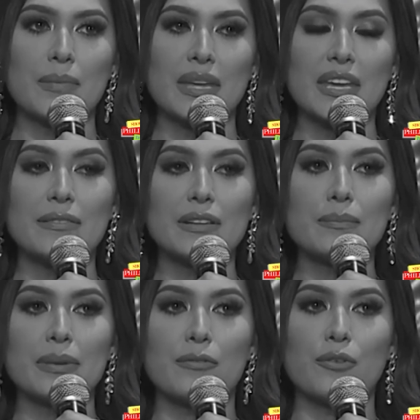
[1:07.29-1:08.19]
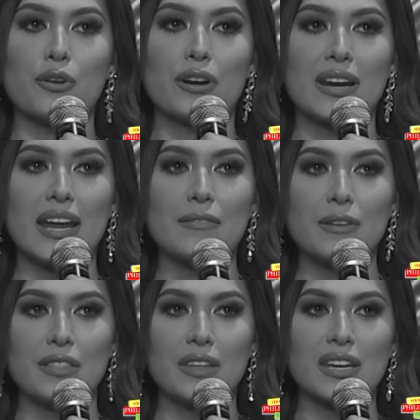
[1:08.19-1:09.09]
even before
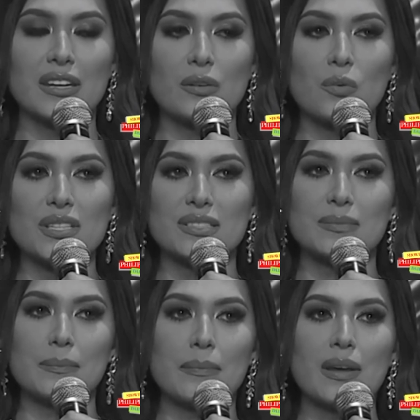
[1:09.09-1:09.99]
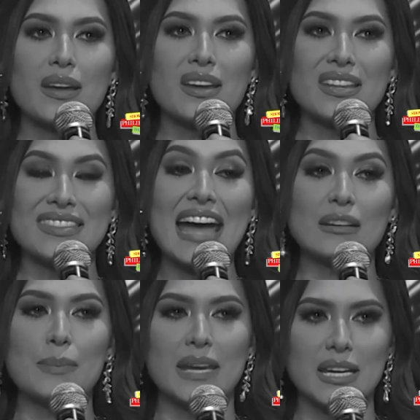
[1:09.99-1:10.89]
everything was
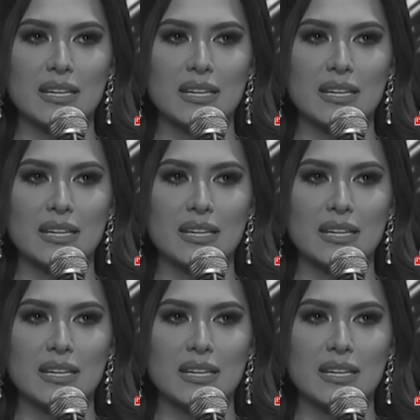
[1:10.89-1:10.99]
that big